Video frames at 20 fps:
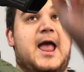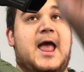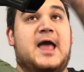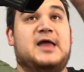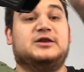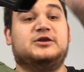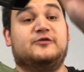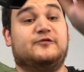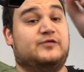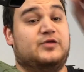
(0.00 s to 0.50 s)

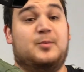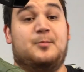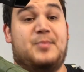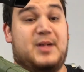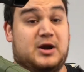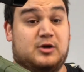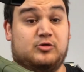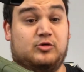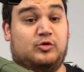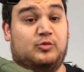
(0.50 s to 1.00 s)
end of the
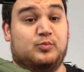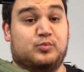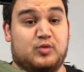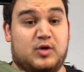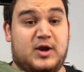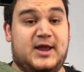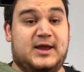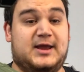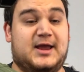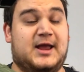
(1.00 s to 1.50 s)
barrel
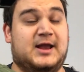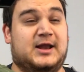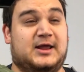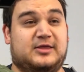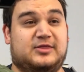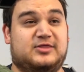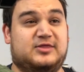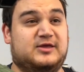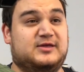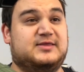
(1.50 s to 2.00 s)
break, and I
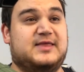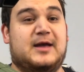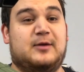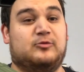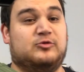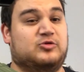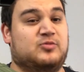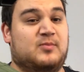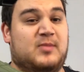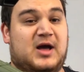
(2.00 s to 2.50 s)
think that
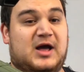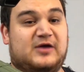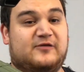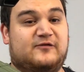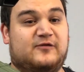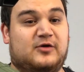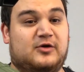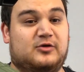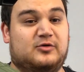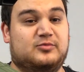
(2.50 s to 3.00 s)
was my
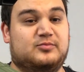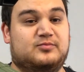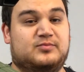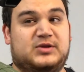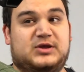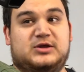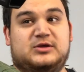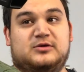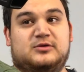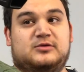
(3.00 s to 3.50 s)
fault
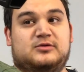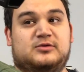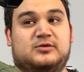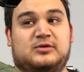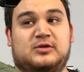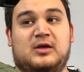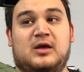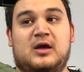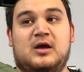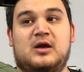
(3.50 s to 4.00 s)

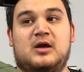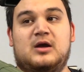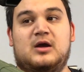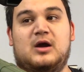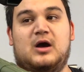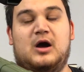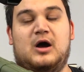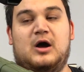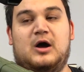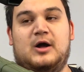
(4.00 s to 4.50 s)
because,
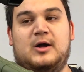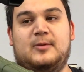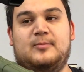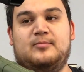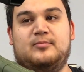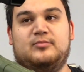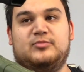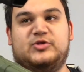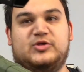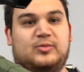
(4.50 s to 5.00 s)

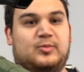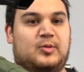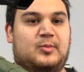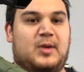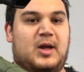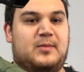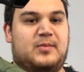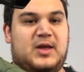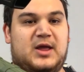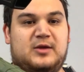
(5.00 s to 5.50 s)
some of
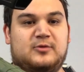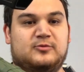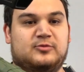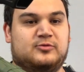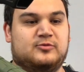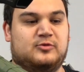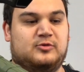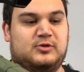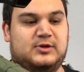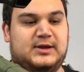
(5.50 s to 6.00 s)
my paint
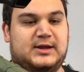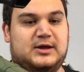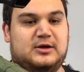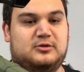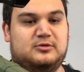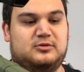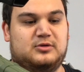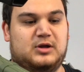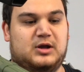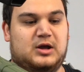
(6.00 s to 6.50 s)
was rolling
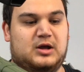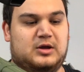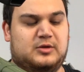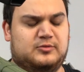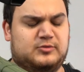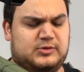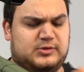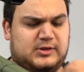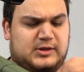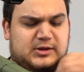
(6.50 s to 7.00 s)
out. I
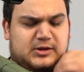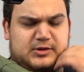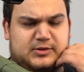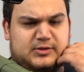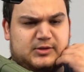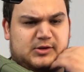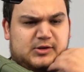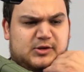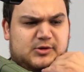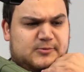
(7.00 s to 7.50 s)
was
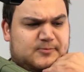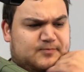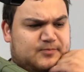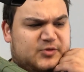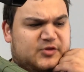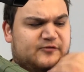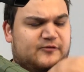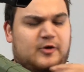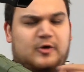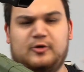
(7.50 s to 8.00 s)

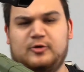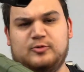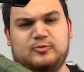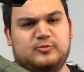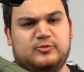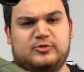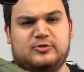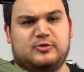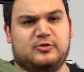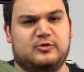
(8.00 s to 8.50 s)
the Vulcan
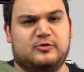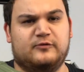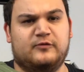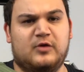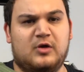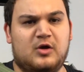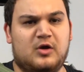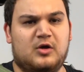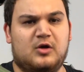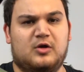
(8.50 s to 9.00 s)
Reserve
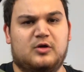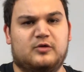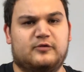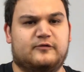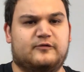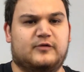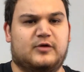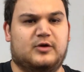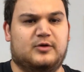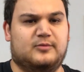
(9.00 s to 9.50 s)

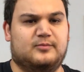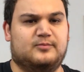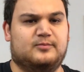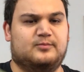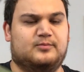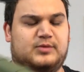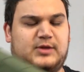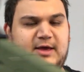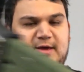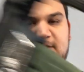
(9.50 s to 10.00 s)

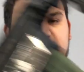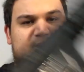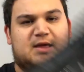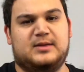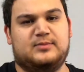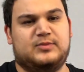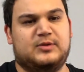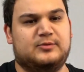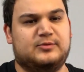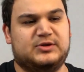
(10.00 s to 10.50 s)
from Blast
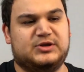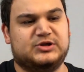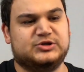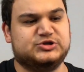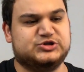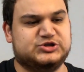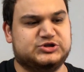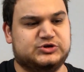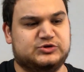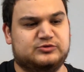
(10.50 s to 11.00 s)
Camp that we
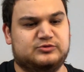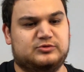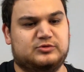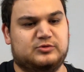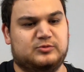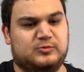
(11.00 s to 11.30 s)
didn't shoot